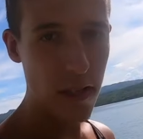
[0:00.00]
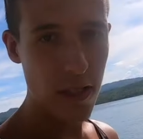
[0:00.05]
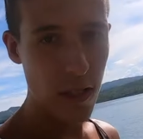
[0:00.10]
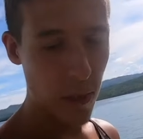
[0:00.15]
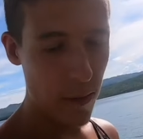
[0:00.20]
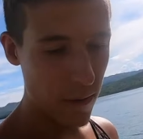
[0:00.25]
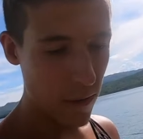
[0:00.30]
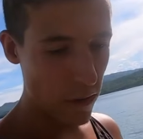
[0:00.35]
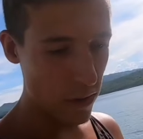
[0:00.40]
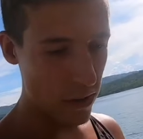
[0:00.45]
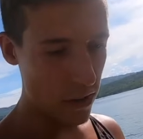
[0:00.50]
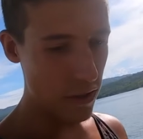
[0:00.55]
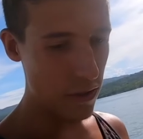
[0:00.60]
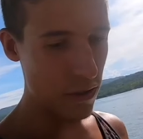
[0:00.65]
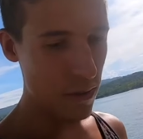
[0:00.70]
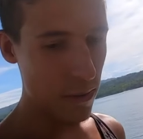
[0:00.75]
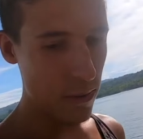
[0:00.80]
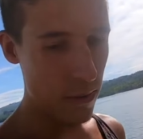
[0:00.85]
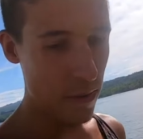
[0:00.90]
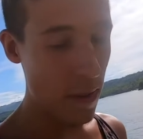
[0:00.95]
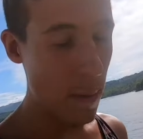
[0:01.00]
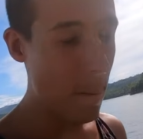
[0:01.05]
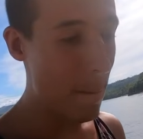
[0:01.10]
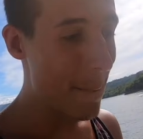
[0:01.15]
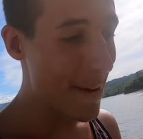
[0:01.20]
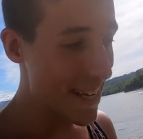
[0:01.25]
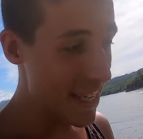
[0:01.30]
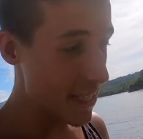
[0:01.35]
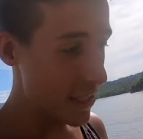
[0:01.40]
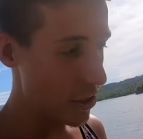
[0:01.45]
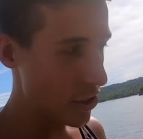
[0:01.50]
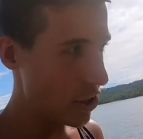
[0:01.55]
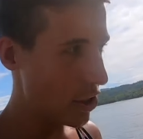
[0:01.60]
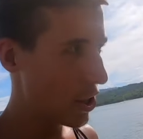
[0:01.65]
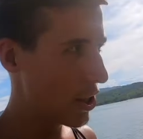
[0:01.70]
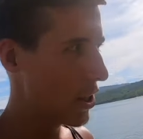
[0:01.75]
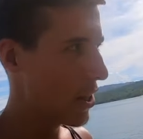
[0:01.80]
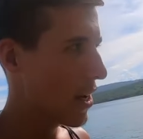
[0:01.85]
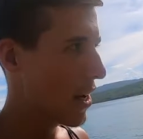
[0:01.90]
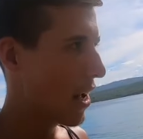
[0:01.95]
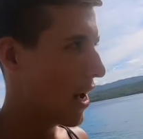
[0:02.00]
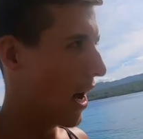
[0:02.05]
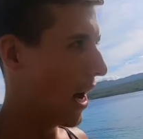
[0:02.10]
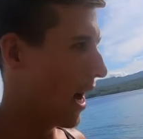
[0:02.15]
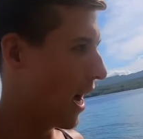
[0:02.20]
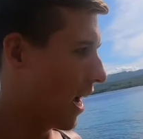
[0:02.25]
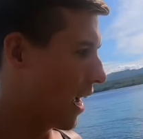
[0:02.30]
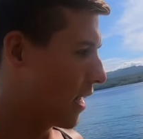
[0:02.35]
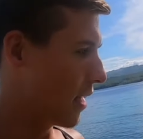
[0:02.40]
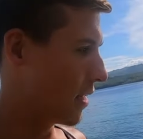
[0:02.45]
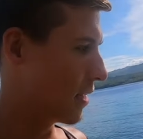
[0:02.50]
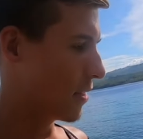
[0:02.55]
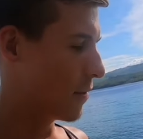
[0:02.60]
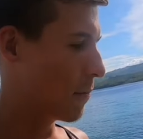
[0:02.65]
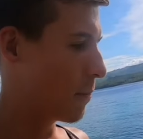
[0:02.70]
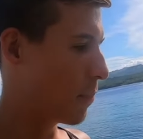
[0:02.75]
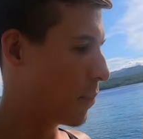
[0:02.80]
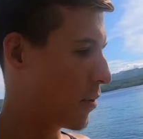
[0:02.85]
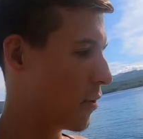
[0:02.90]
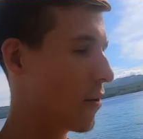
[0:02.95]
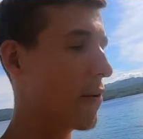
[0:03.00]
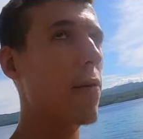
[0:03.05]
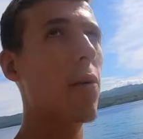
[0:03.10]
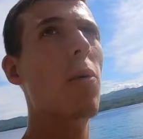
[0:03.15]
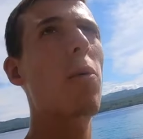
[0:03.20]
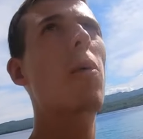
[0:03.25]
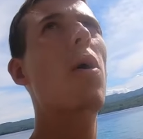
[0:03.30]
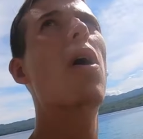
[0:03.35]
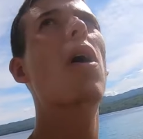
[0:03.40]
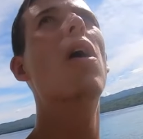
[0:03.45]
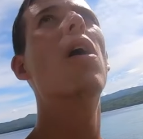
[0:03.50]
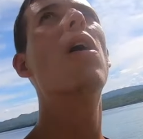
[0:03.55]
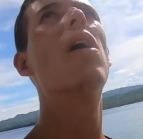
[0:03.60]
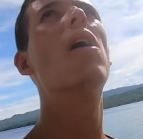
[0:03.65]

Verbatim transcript: So we've got to the beach and it's beautiful. What?